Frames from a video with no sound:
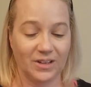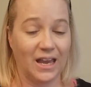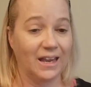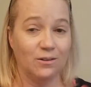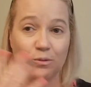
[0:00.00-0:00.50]

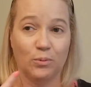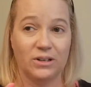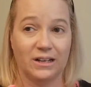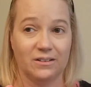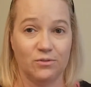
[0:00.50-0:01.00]
and we're
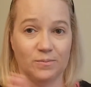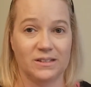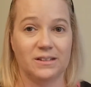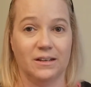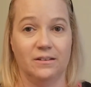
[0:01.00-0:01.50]
protected from the
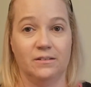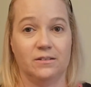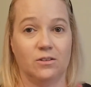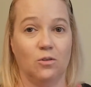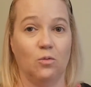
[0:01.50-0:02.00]
sun,
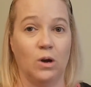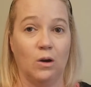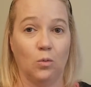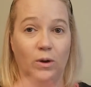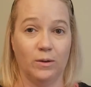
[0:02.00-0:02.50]
so
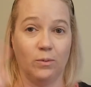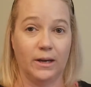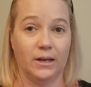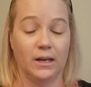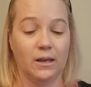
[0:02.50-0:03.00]

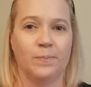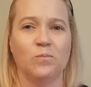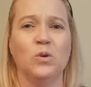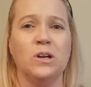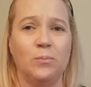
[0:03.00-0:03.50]
win-win.
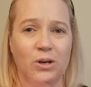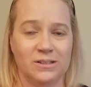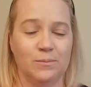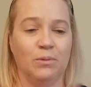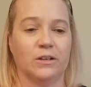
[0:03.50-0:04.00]
We're gonna put on
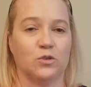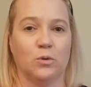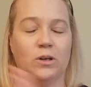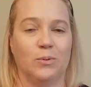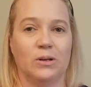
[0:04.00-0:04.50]
some blush, we're
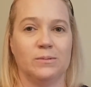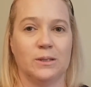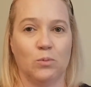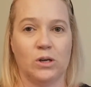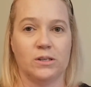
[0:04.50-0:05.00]
gonna put on some
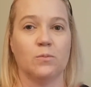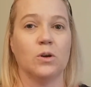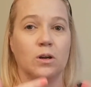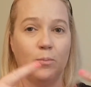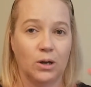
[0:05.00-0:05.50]
bronzer, we're
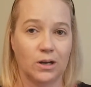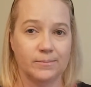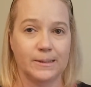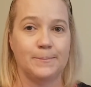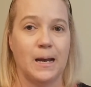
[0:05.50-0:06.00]
gonna put on
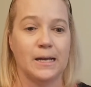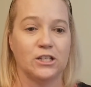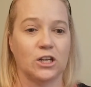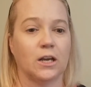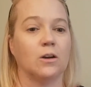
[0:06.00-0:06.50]
some
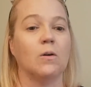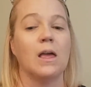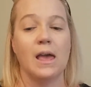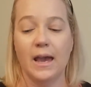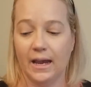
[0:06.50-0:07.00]
eyeshadow,
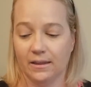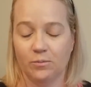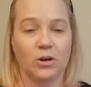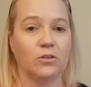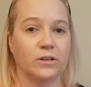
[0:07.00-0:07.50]
and then
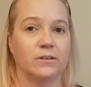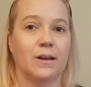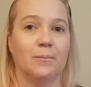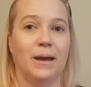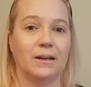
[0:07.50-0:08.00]
we are going to
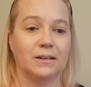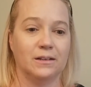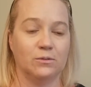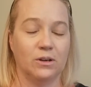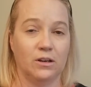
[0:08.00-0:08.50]
come back
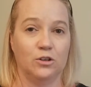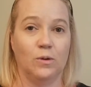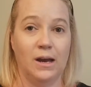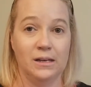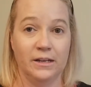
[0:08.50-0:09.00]
because we got a new
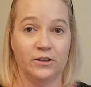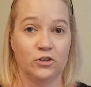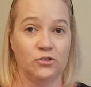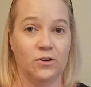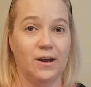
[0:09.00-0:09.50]
eyeliner to
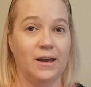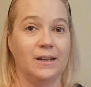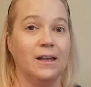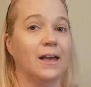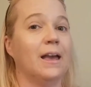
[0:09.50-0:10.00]
try,
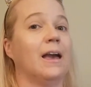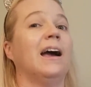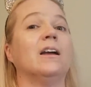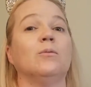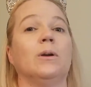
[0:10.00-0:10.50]

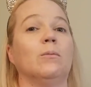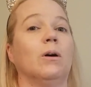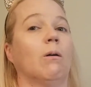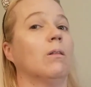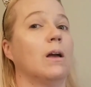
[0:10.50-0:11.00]
and we
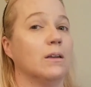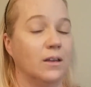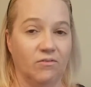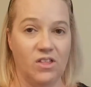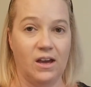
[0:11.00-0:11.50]
will
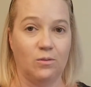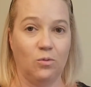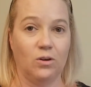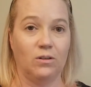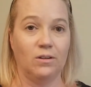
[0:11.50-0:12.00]
give that a
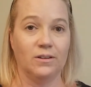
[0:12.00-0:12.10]
whirl.